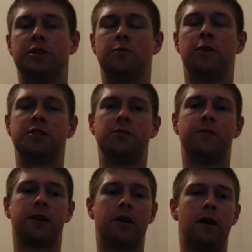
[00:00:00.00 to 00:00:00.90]
Once you
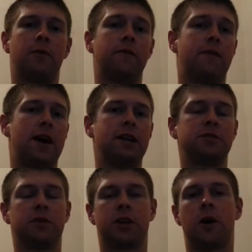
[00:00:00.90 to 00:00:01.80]
figure out what a fat is,
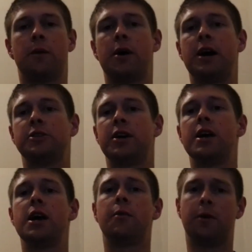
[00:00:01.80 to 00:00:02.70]
what a carbohydrate,
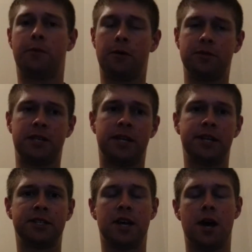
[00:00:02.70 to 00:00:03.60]
what a protein
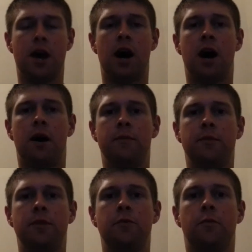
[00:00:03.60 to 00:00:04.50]
is,
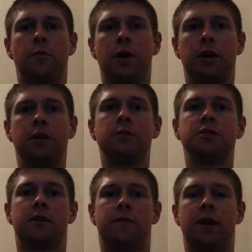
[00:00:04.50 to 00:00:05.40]
what you're going to do is
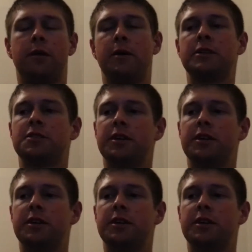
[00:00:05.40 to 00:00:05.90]
you're going to figure out your maintenance.